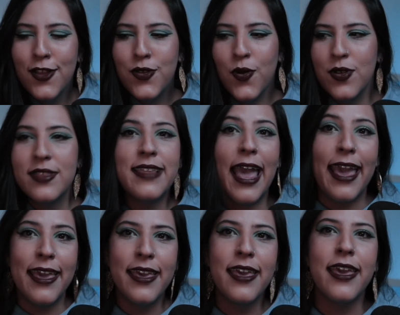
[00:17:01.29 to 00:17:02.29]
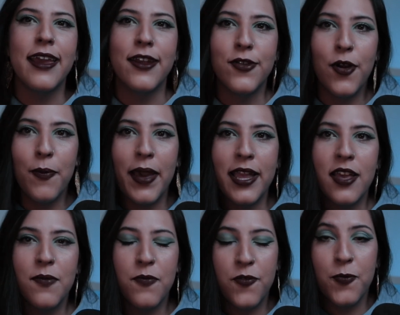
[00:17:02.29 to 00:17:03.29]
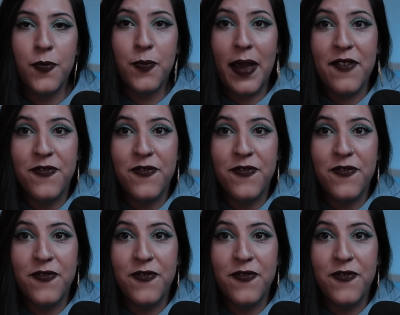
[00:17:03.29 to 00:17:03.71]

to stay here in Romania for my